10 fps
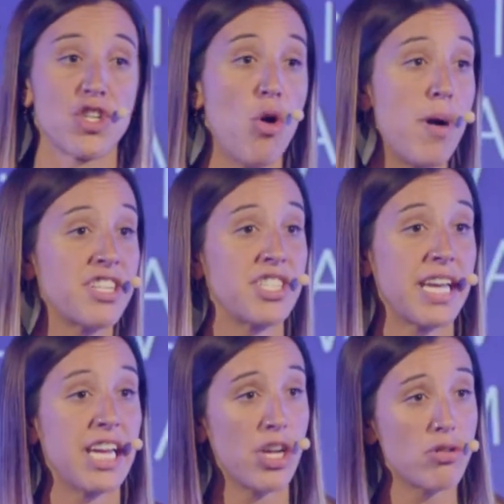much that
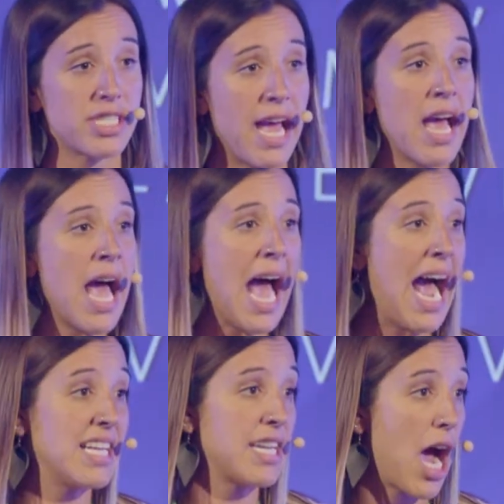he used it
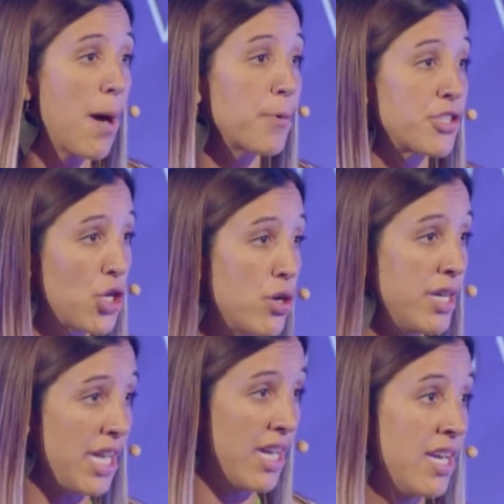as an
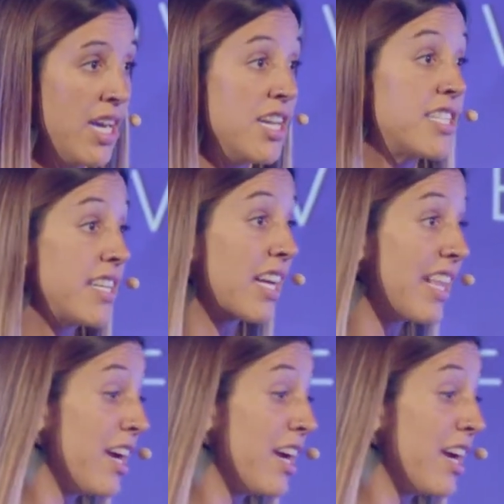opportunity to declare